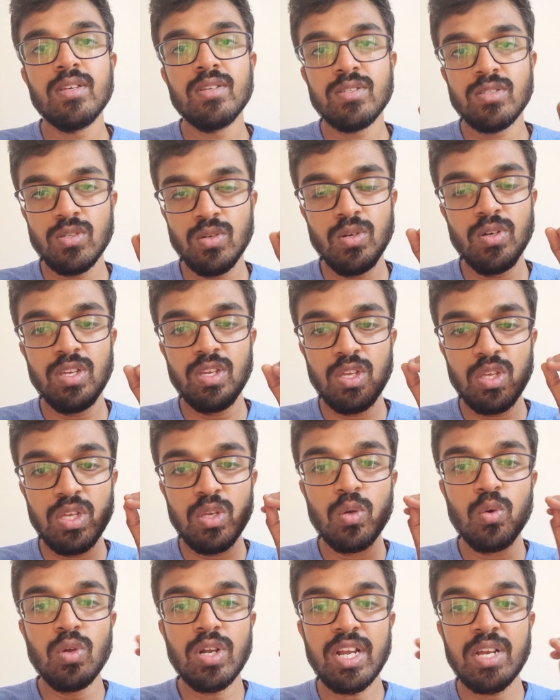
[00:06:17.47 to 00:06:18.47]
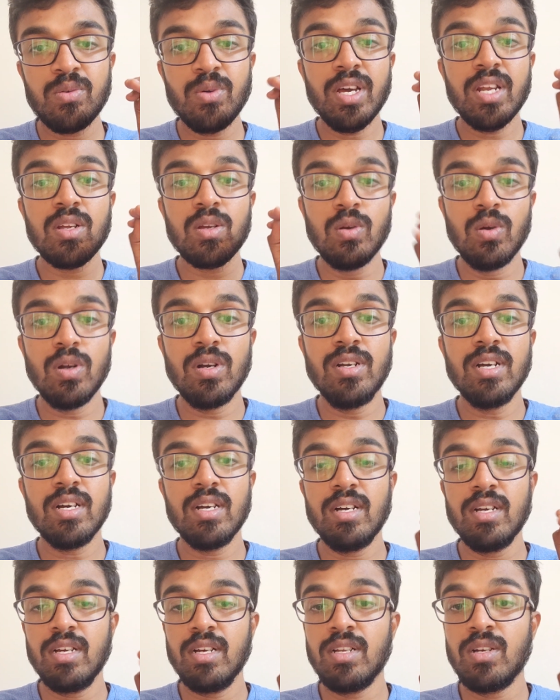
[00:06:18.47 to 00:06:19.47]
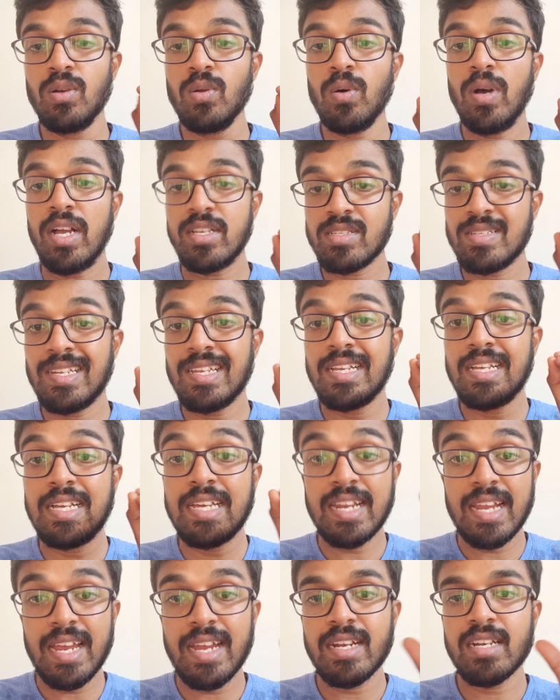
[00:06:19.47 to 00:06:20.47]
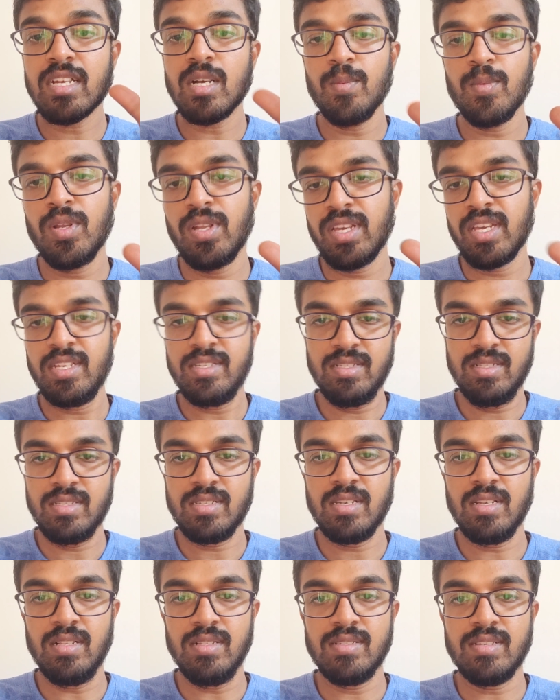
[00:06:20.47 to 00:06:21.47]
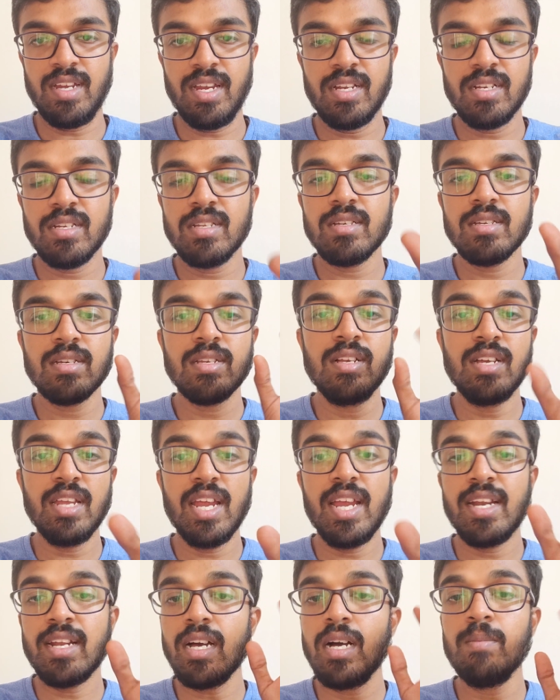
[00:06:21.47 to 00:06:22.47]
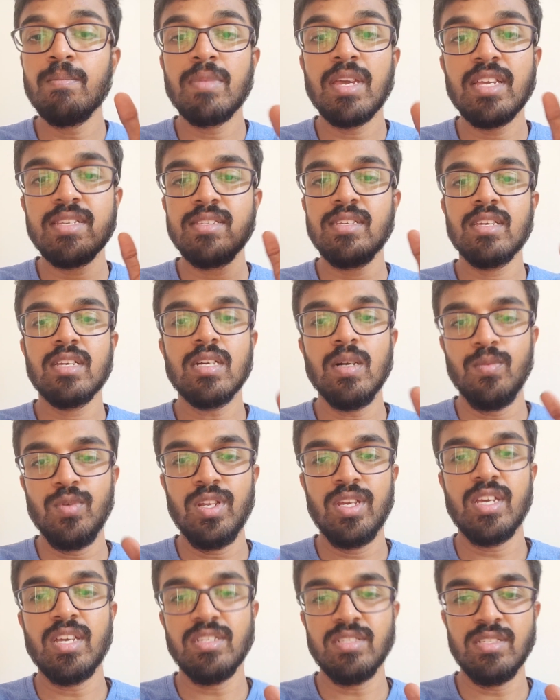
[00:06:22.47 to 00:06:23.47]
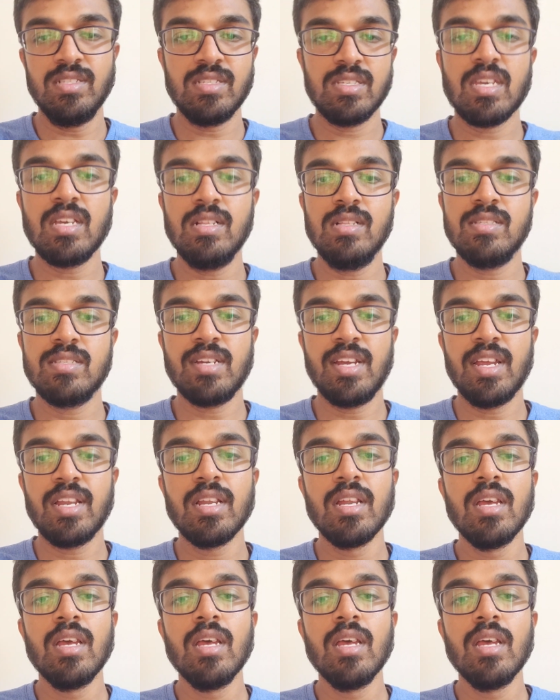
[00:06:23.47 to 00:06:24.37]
So you require actually great communication skills, right? Great, amazing communication skills, right?